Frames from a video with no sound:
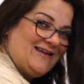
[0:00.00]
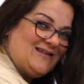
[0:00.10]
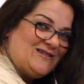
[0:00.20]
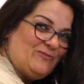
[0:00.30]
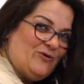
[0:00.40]
it in a
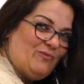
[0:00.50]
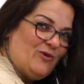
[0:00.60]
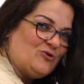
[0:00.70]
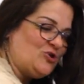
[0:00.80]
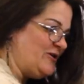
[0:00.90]
smooth
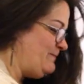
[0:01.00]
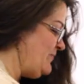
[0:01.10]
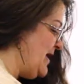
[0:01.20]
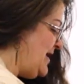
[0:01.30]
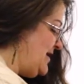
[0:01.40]
motion.
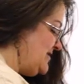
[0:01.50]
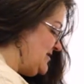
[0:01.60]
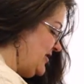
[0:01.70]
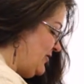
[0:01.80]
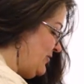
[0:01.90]

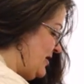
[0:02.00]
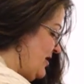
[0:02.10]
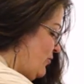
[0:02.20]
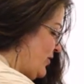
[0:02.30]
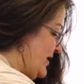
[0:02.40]
So
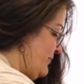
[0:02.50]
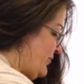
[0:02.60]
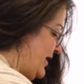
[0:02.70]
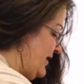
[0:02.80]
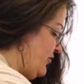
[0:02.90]
we're going to
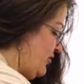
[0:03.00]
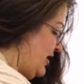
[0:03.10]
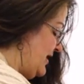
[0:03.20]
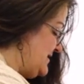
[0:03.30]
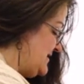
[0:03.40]
bring it
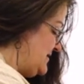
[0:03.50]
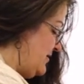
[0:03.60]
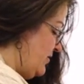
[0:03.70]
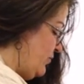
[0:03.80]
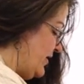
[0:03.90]
across
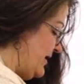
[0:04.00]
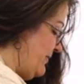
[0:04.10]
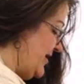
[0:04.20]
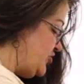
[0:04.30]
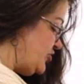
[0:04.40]
we're gonna make